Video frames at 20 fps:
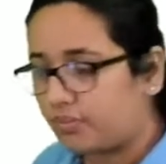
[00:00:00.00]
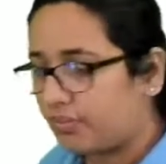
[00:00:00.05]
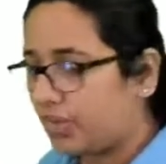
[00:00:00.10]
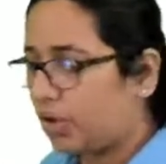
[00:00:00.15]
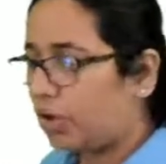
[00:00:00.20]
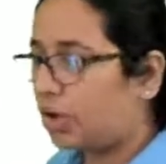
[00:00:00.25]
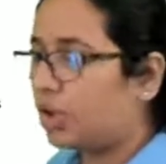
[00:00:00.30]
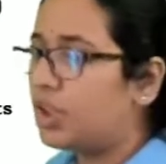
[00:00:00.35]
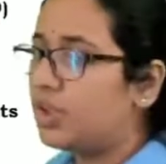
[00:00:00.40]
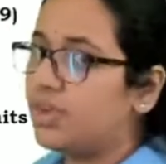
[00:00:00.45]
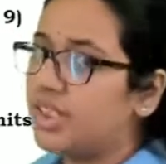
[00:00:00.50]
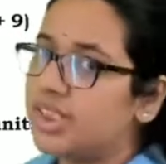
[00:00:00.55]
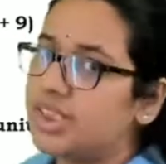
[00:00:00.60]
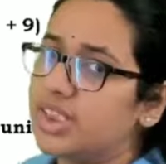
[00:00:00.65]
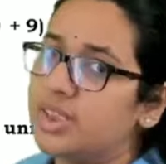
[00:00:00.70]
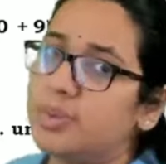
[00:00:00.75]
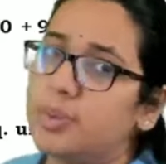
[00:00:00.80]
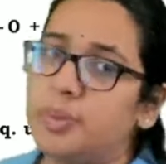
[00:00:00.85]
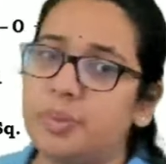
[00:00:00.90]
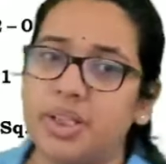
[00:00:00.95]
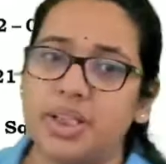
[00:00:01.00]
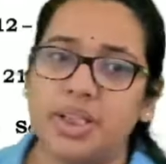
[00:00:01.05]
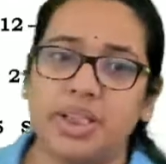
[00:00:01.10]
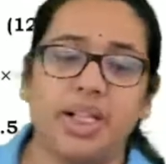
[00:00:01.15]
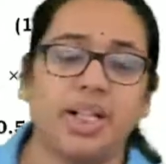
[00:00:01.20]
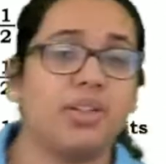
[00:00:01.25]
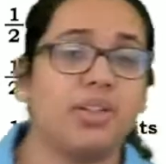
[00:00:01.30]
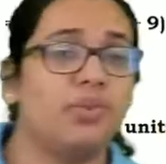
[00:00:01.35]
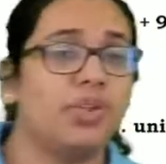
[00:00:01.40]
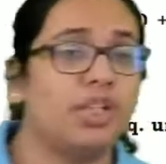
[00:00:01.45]
Always remember
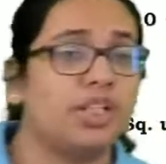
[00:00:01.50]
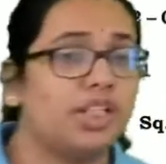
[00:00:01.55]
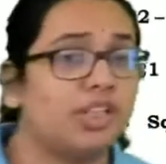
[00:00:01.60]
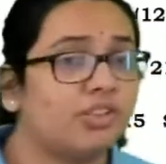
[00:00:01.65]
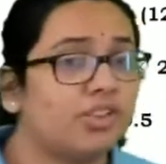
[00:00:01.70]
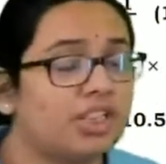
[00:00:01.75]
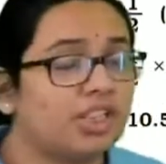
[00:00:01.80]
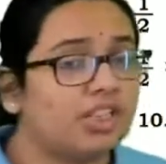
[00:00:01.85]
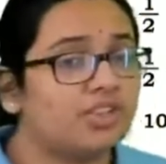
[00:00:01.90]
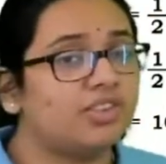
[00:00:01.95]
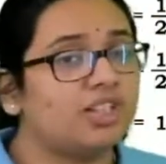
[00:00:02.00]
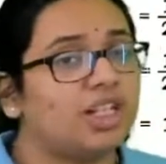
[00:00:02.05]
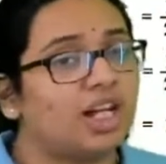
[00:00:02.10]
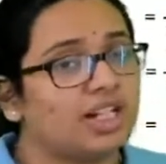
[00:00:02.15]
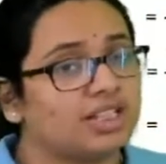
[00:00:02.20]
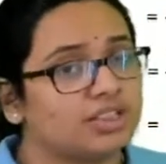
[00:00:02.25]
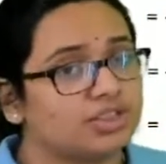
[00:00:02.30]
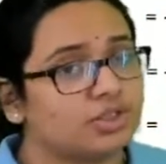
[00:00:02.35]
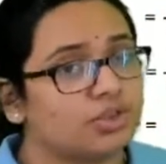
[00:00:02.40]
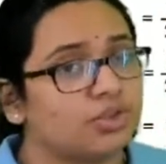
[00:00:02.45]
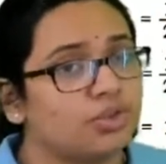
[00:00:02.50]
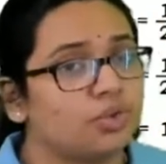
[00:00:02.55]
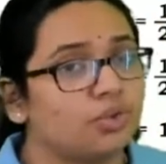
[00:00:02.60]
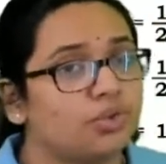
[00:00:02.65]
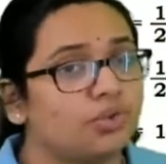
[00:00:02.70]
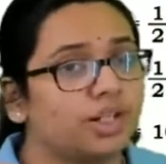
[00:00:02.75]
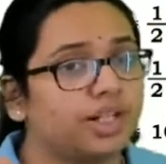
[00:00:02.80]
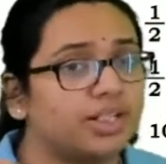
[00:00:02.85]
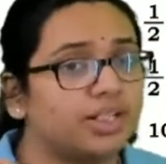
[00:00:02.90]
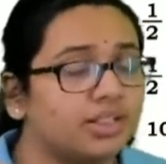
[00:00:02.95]
that whenever they will ask you to
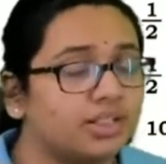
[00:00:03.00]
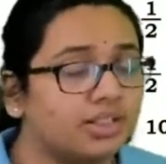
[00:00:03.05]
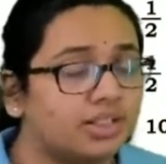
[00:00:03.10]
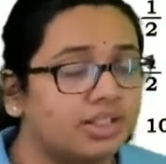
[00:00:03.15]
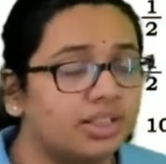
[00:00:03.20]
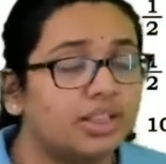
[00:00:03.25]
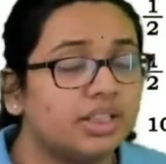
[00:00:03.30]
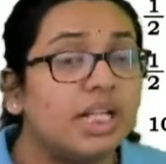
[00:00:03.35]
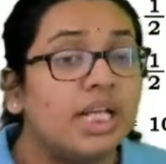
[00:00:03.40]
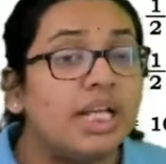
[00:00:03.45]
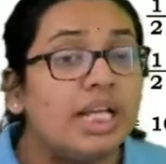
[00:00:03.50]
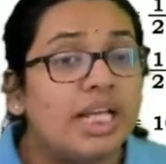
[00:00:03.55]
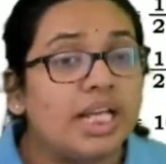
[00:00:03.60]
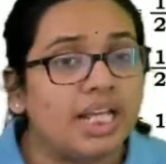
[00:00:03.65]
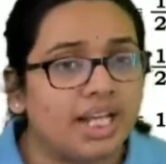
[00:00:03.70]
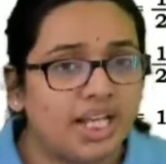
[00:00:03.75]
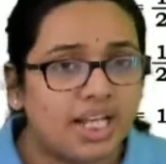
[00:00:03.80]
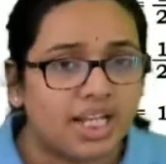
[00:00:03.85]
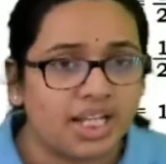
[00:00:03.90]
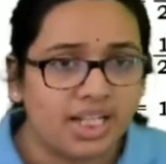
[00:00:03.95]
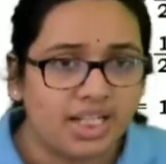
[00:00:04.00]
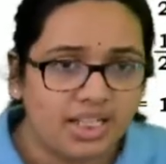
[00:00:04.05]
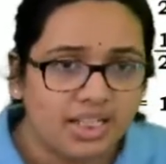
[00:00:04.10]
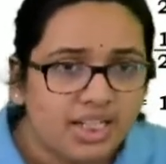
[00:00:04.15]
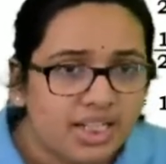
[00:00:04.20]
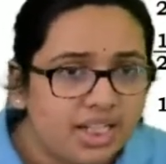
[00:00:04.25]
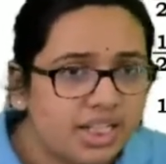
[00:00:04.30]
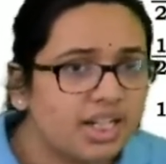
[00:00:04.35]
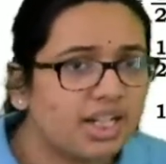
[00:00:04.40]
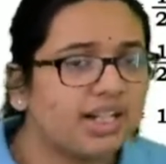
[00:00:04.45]
find the
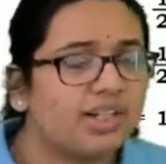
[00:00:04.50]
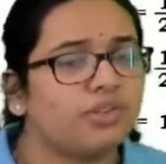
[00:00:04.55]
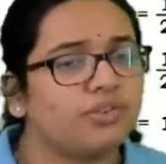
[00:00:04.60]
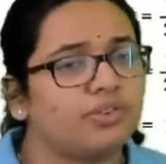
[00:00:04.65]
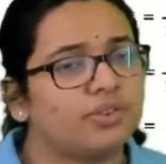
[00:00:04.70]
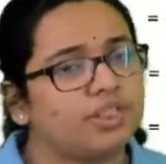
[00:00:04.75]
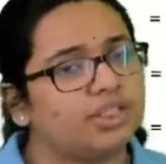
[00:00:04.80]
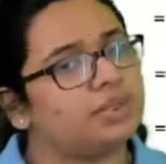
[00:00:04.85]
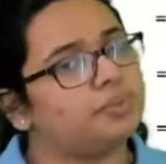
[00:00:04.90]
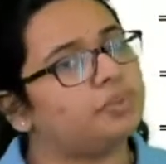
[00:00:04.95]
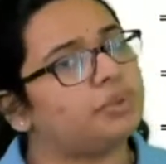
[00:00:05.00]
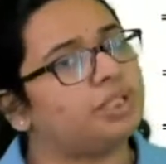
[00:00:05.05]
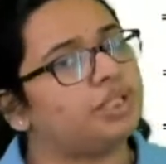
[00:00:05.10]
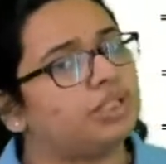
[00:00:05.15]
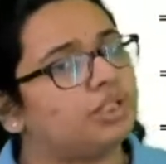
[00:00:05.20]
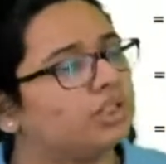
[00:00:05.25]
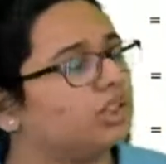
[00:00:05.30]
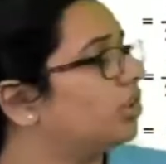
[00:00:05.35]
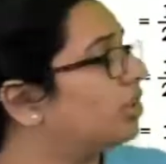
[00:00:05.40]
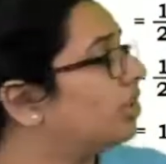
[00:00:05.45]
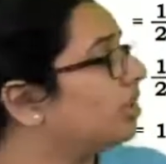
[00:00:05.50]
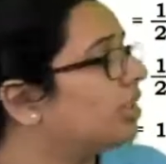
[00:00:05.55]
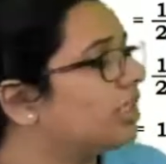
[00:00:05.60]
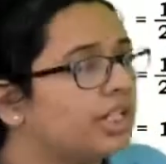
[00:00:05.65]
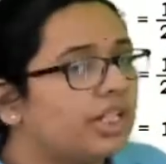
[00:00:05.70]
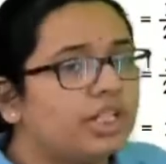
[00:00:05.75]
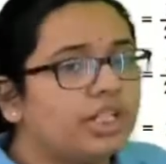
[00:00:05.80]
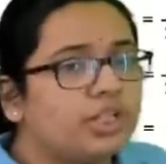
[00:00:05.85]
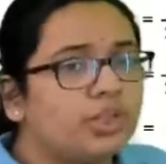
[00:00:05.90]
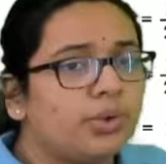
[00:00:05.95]
area of any polygon,
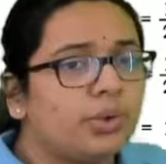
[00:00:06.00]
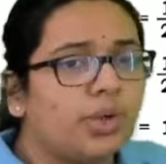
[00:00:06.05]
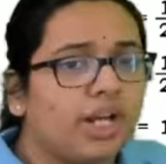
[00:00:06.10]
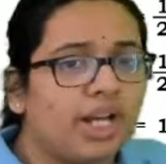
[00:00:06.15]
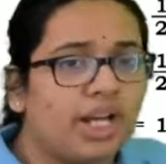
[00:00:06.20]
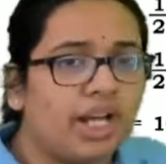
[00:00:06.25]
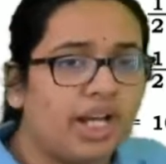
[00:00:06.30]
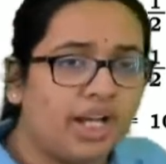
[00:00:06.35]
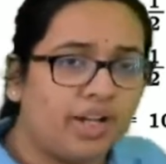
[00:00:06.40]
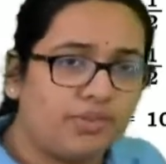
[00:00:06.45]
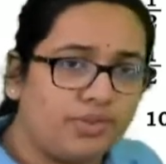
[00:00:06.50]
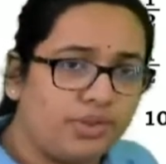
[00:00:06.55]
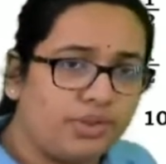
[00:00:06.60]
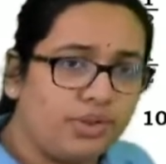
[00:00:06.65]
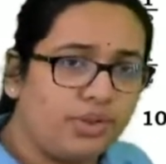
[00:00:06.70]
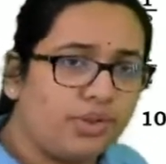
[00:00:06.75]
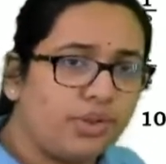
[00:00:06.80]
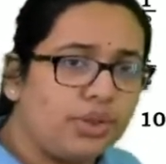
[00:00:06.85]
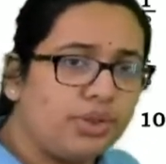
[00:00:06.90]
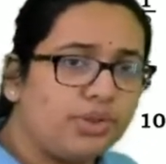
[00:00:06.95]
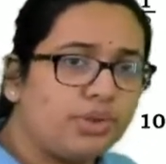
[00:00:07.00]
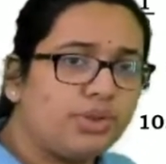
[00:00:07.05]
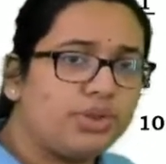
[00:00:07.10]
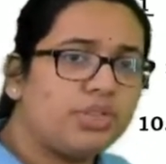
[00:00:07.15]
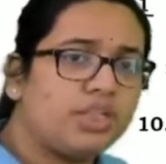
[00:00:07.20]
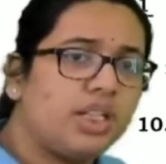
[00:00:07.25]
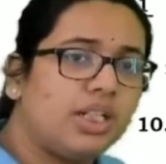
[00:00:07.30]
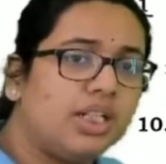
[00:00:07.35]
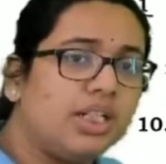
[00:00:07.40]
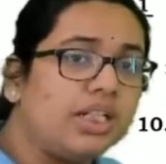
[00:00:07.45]
you have to
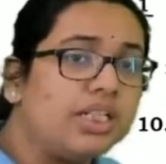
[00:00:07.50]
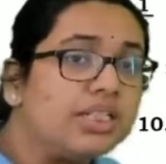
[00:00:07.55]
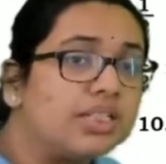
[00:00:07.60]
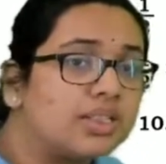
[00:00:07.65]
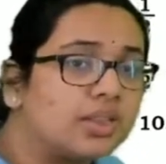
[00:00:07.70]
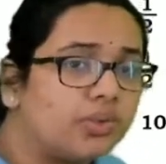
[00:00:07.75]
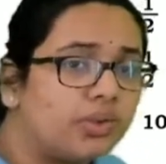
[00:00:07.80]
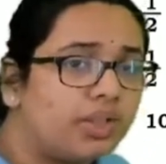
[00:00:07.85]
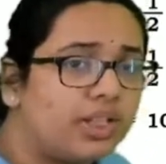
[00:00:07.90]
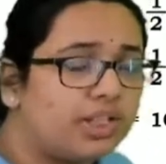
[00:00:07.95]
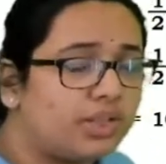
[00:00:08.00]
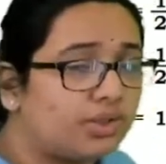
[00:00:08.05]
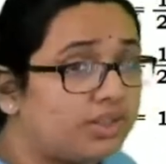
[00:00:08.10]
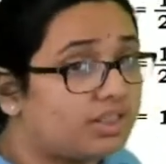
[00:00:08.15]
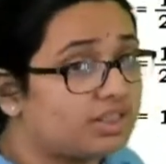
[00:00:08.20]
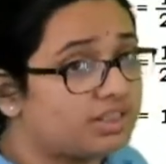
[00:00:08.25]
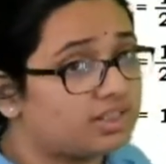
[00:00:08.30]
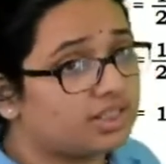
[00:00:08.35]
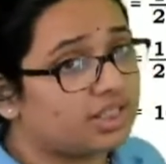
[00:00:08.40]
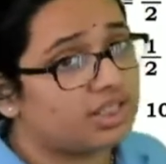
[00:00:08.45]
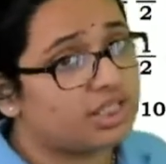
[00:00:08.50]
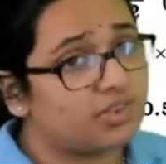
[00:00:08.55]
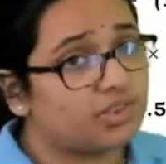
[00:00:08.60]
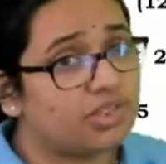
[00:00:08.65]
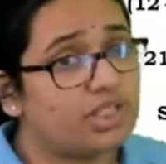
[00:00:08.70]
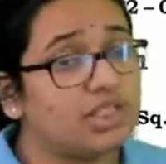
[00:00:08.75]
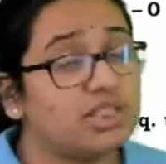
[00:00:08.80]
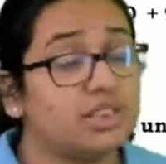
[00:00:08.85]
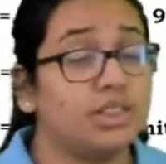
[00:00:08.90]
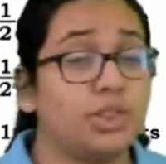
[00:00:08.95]
use square units.
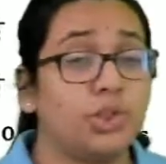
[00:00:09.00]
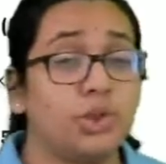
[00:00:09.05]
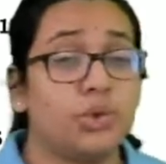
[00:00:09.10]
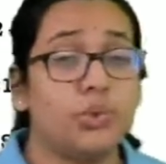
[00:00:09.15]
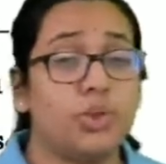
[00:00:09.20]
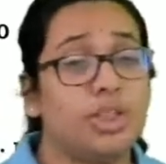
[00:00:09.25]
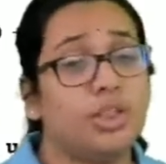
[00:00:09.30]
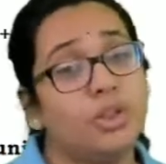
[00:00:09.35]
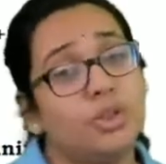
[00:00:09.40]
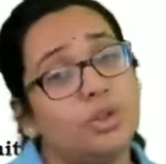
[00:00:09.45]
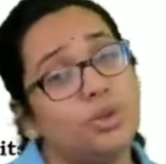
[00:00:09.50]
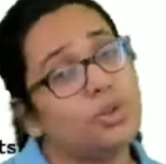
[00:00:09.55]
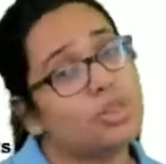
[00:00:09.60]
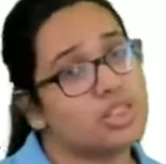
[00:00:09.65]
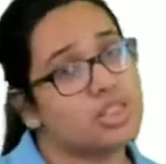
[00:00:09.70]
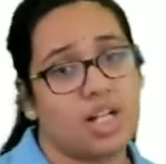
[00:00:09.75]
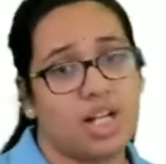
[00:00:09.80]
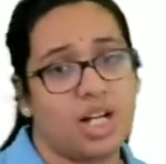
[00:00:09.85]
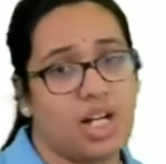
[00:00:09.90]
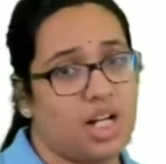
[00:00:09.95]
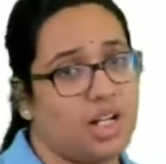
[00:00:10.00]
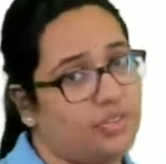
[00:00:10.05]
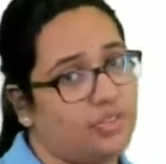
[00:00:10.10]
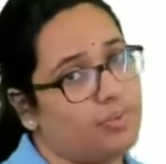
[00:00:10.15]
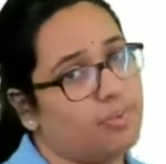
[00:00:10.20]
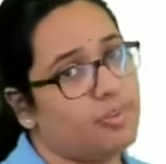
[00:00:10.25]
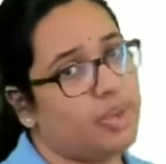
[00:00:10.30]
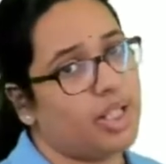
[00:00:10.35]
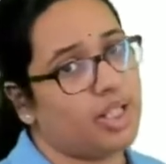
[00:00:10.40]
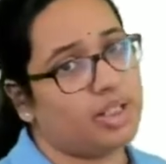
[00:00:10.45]
Otherwise, you will lose half
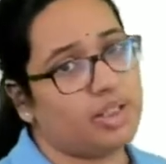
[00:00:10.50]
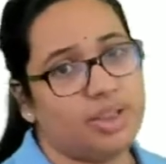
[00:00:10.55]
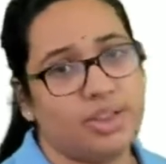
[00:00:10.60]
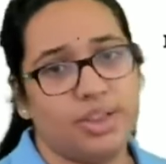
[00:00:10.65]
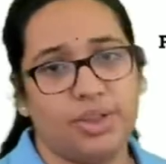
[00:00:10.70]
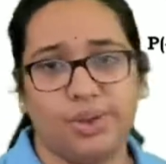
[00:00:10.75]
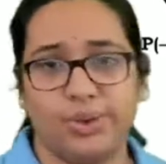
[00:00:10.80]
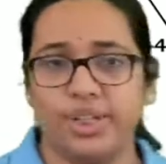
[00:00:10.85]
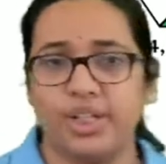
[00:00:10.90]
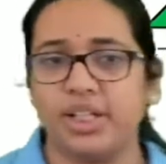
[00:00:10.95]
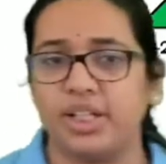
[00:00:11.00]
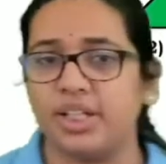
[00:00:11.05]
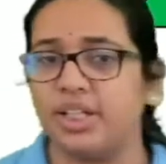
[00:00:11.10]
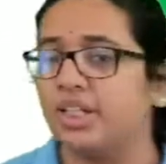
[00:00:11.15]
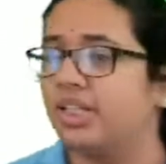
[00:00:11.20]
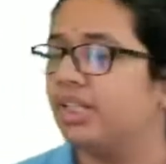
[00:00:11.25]
mark. Okay.